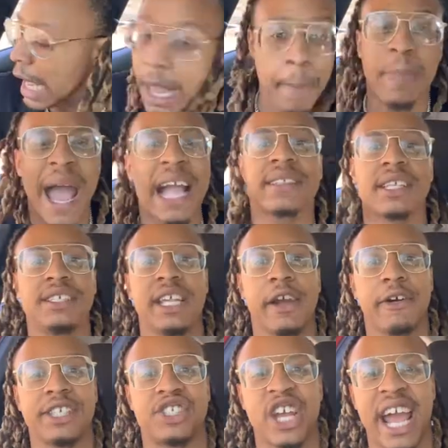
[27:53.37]
Back to
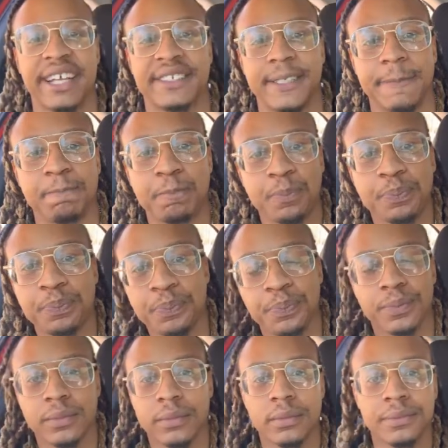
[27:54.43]
Derrick Jaxn.
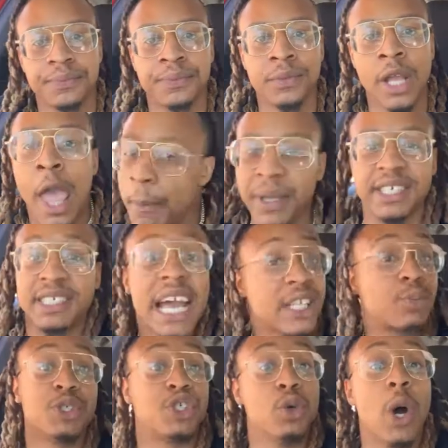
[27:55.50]
Because that's
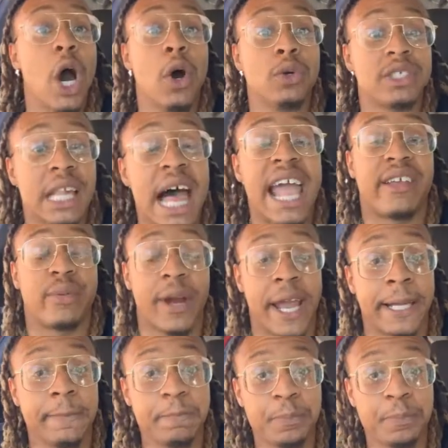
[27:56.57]
what you hoes like, right?